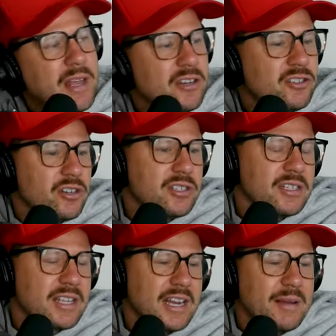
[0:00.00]
managers,
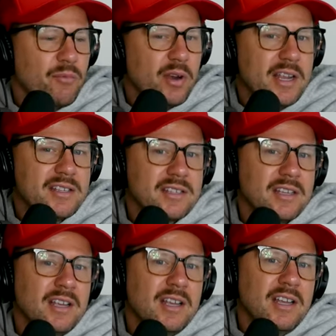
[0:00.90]
this guy named Reese,
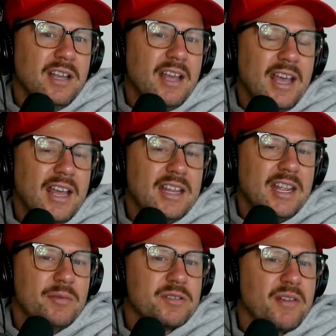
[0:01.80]
and
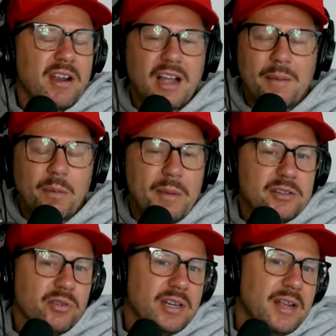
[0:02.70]
he was very
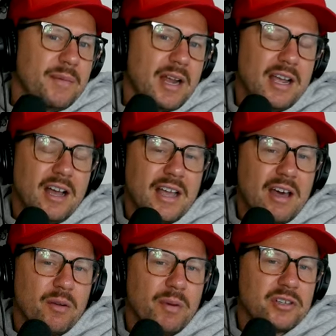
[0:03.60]
complimentary, and him and I hung
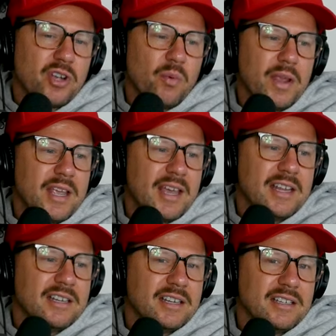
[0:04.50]
out a bunch all
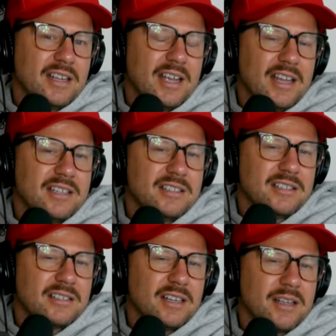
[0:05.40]
weekend, and and
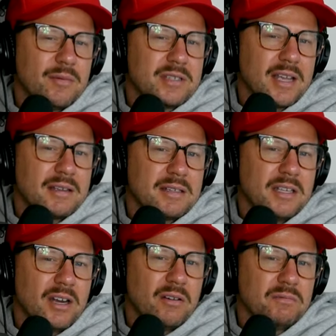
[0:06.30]
he was like,
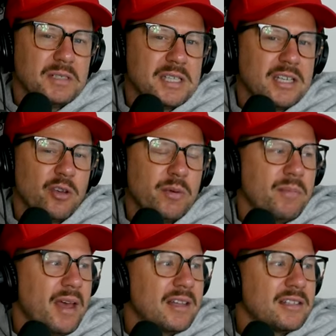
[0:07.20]
you know, he's like, yo, we
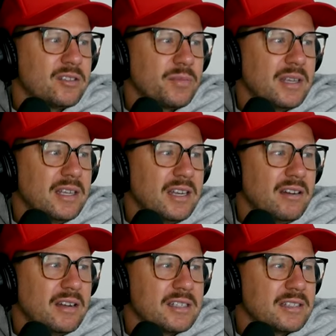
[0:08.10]
back, this will be
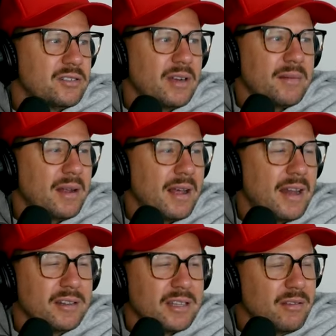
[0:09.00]
here. And I was like, dude, I'm not,
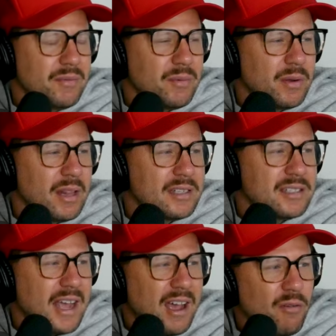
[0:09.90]
I don't think you even realize
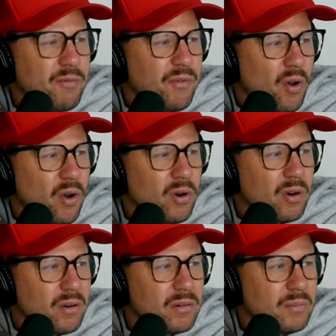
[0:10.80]
how
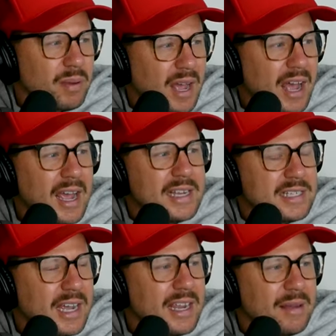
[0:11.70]
far behind
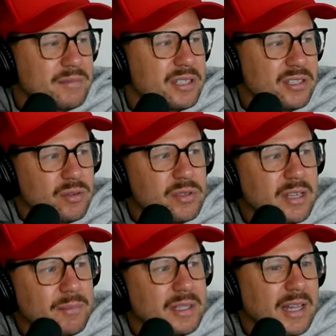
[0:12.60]
I am to do
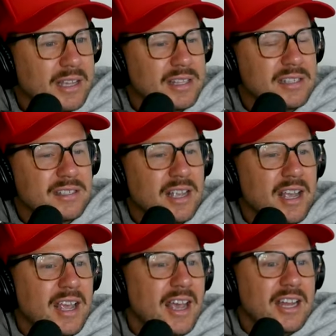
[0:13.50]
something like this.
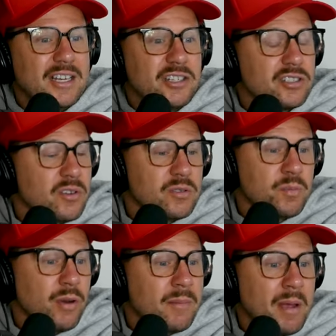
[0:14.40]
And he just goes,
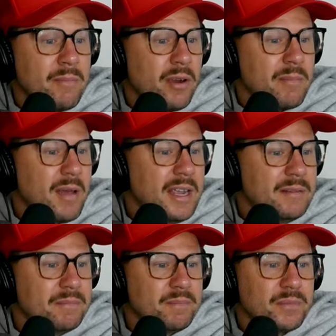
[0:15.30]
brick by brick,
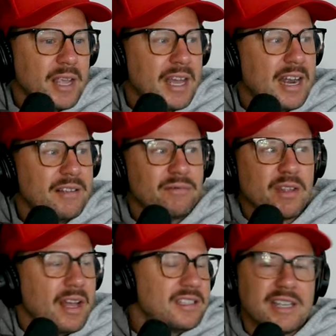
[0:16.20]
mate. And I,
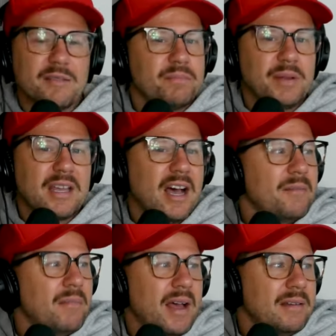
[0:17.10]
it's like
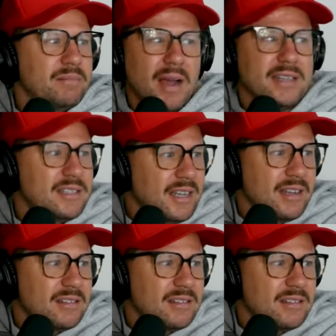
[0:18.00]
become my mindset.